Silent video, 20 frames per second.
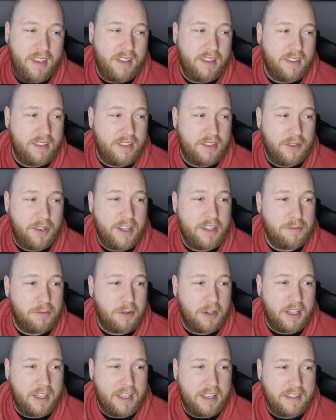So it is
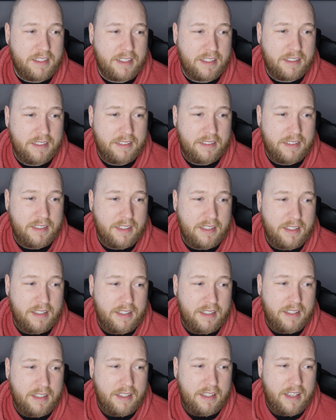what it is.
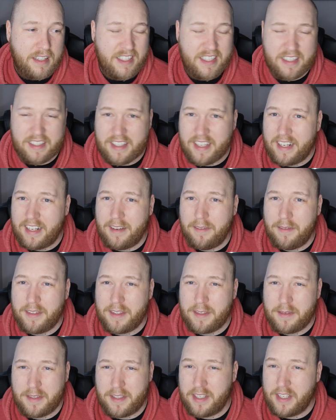As you can tell, this
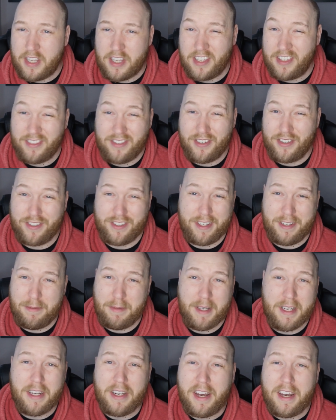is just
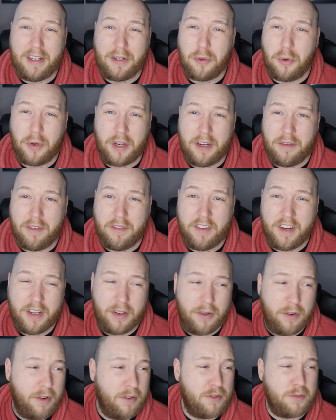an incoherent
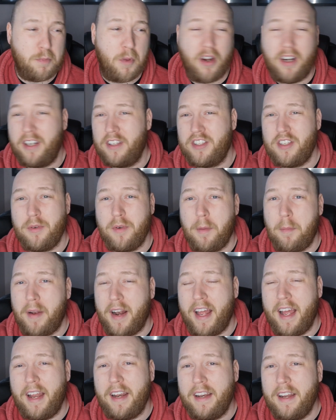video. It was pointless doing a
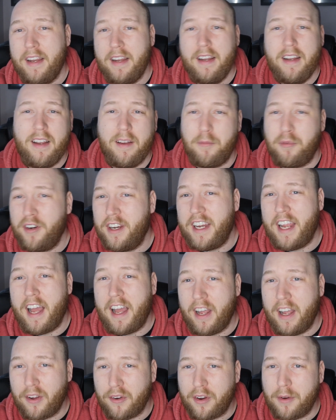plan. I'm pretty
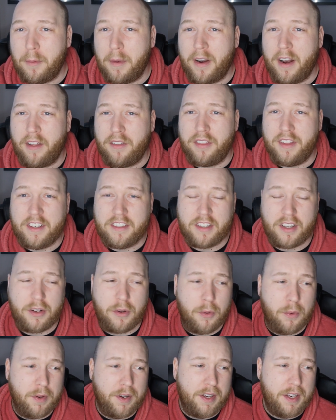angry about how things are
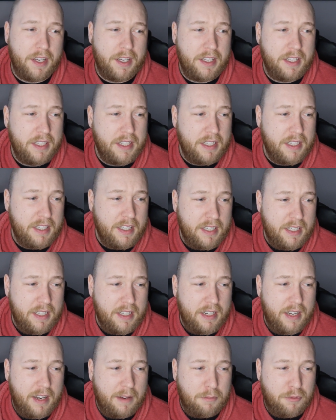going.
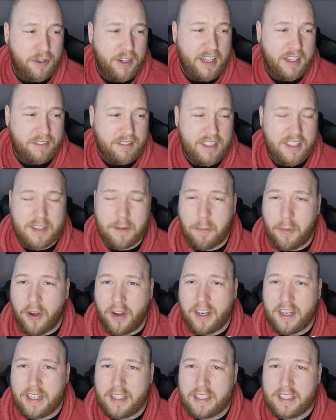I'm pretty
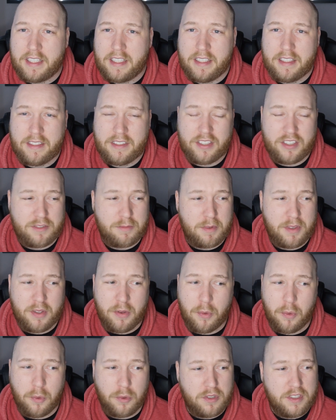disappointed just with the
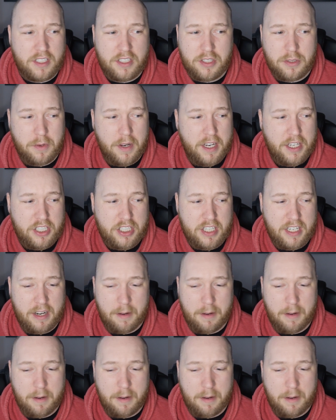whole situation, and